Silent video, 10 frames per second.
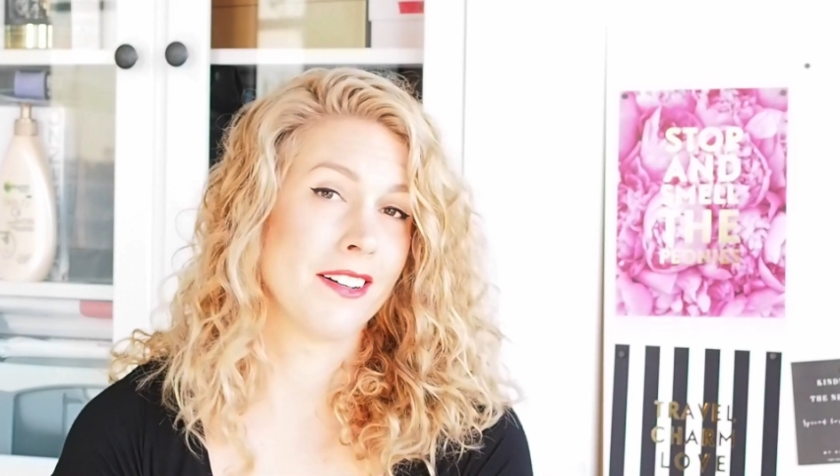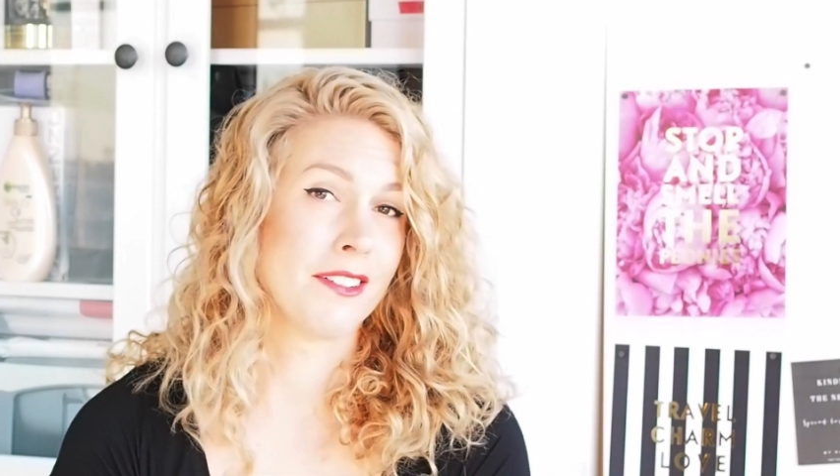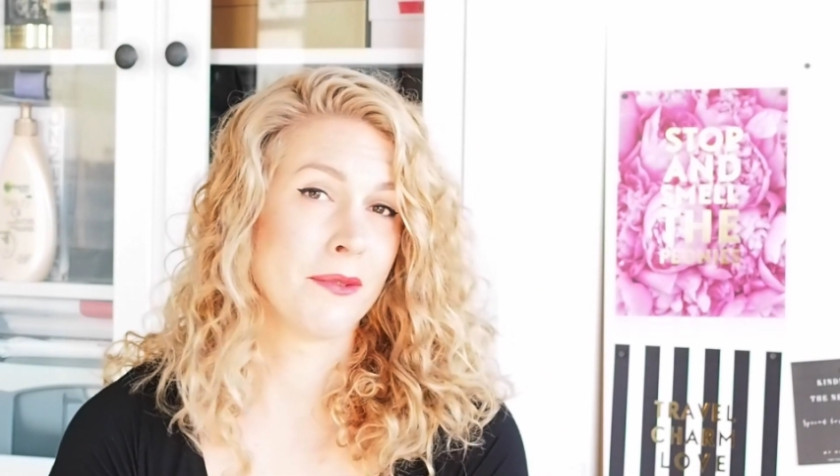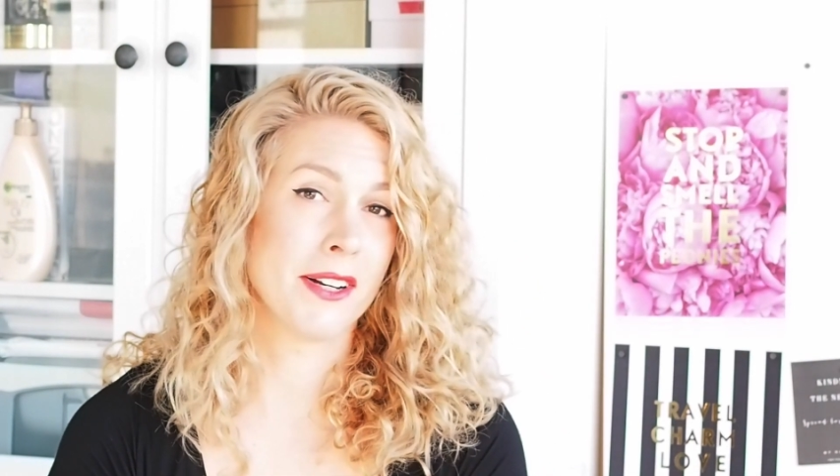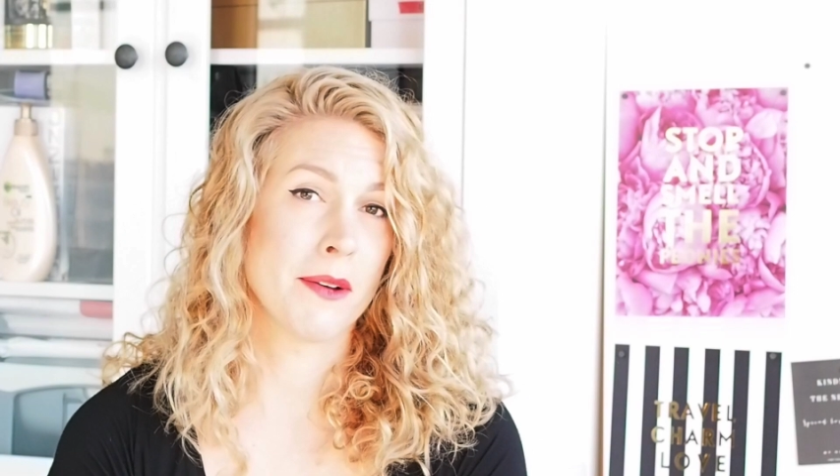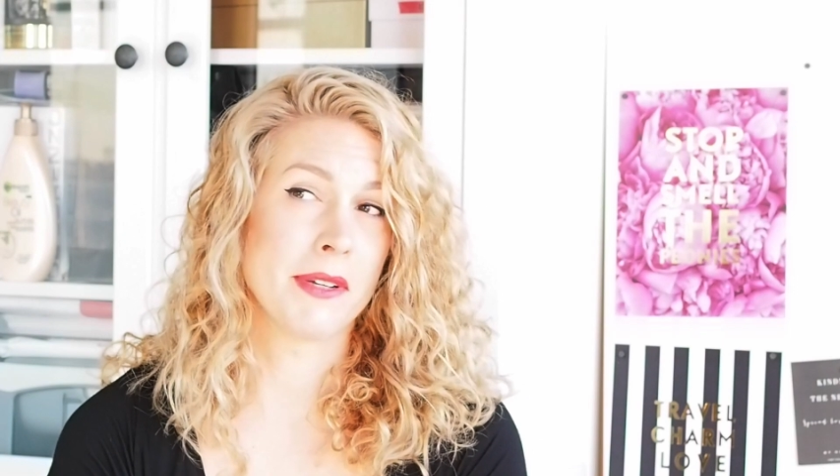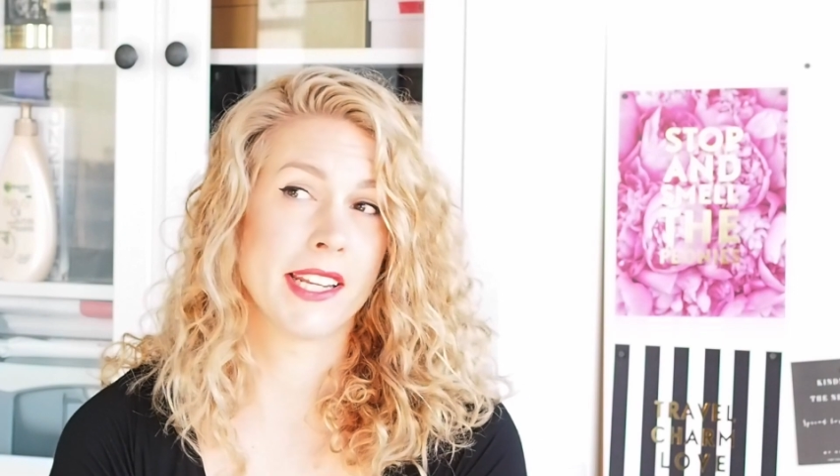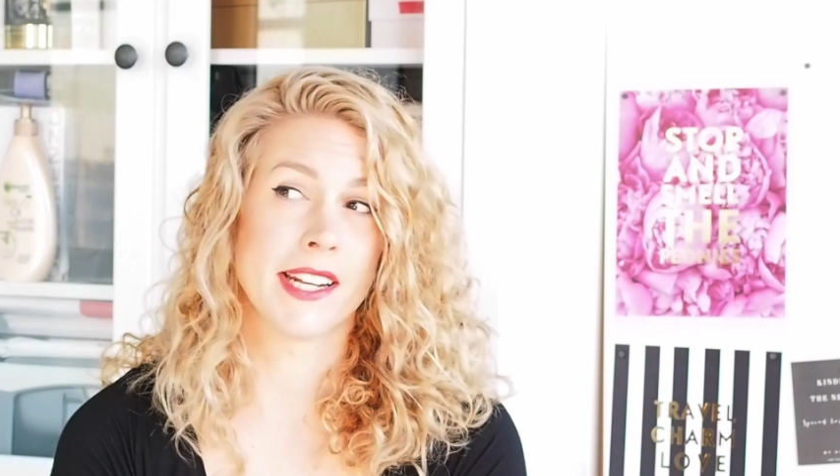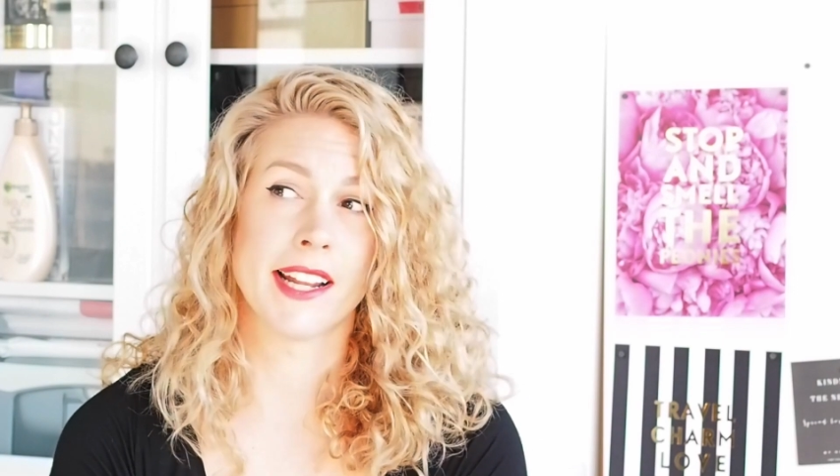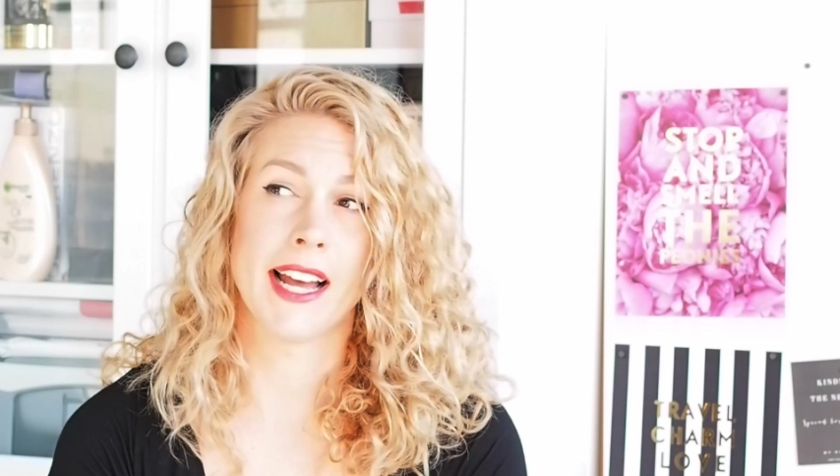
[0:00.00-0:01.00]
Oh, where do I
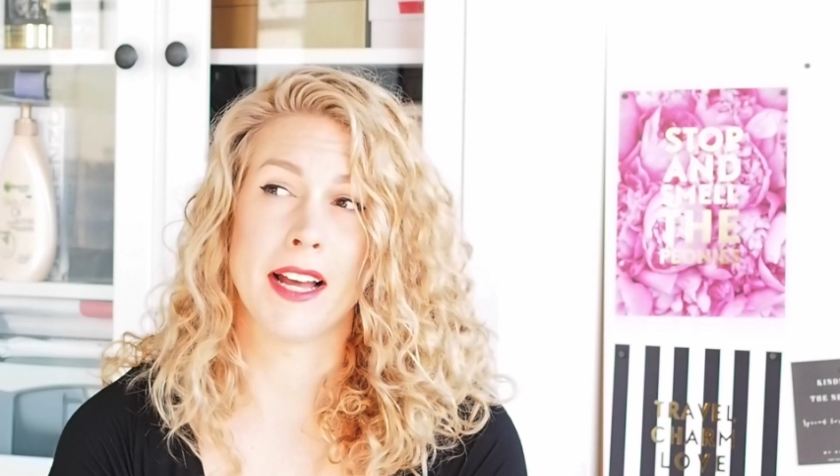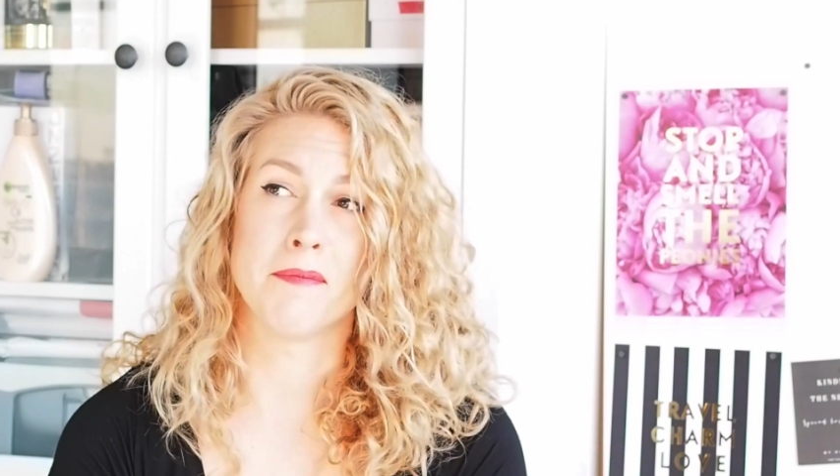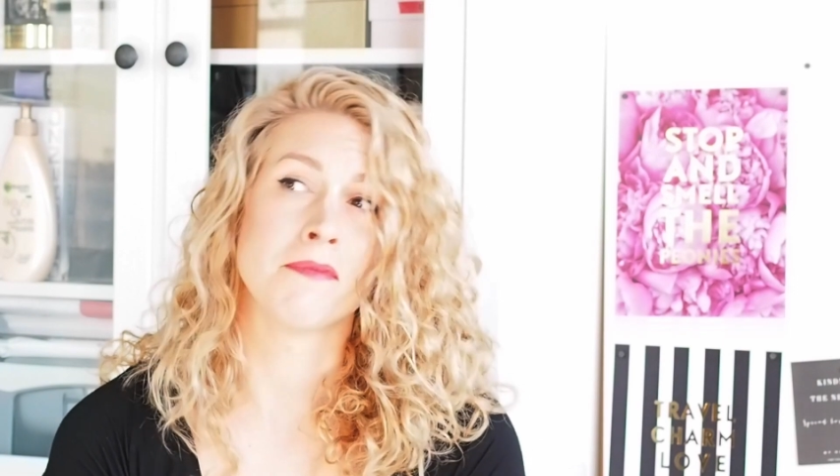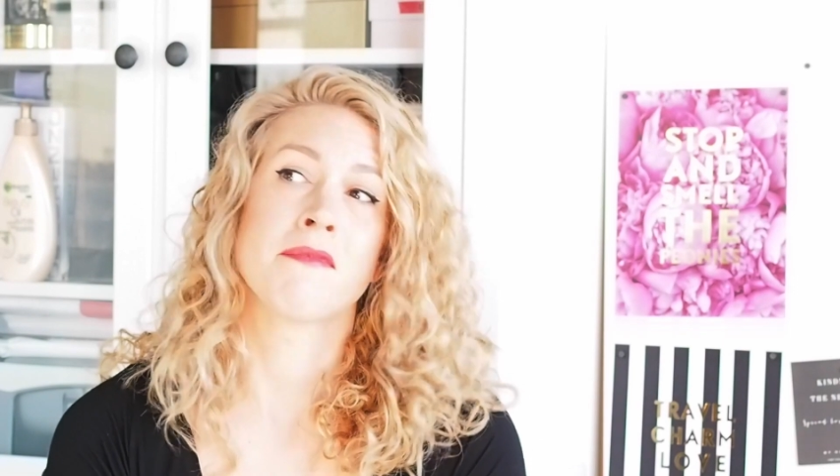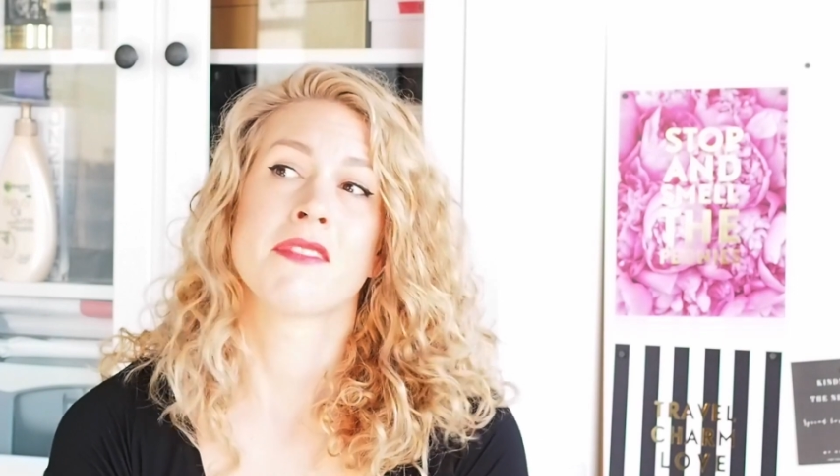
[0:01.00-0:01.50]
begin? Um,